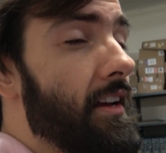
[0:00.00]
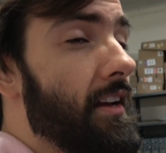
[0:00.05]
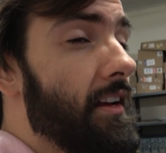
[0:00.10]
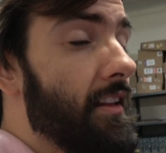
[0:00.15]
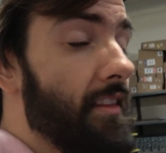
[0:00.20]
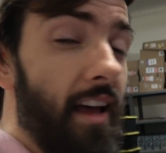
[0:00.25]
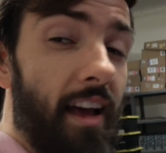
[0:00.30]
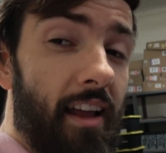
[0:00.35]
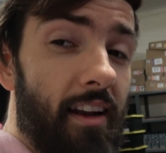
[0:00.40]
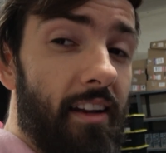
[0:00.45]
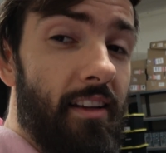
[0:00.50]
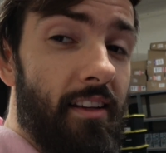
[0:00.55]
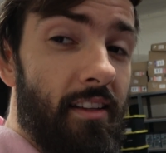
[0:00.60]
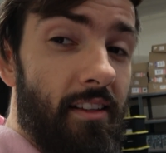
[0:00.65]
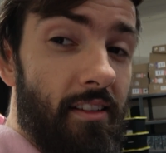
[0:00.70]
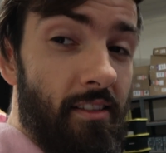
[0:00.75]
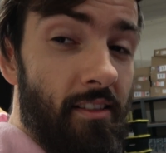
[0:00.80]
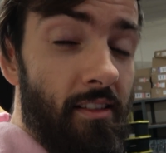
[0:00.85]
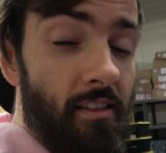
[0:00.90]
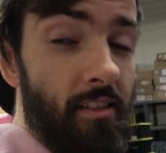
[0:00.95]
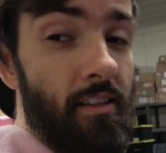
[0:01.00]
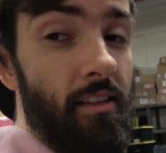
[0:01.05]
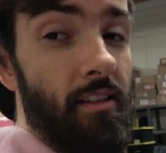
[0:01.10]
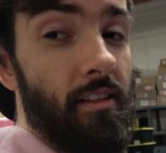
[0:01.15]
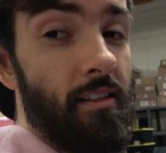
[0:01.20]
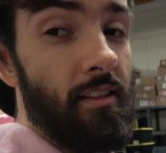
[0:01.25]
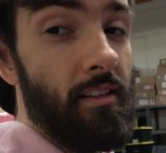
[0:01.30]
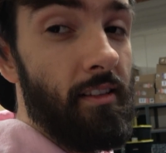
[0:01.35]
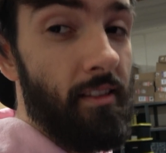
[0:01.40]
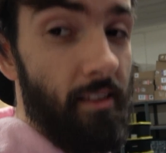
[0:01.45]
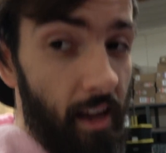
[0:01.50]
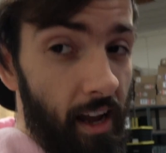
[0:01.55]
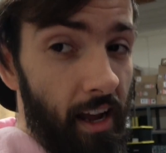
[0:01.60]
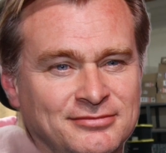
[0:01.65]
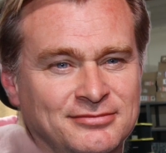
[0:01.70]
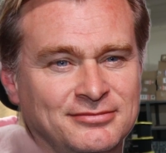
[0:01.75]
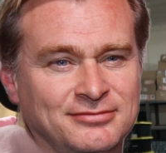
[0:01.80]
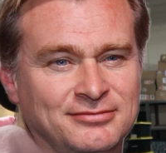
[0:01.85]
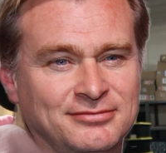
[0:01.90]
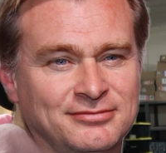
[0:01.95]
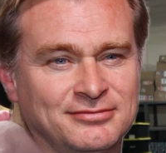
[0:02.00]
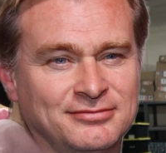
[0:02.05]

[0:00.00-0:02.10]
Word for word: and that is time.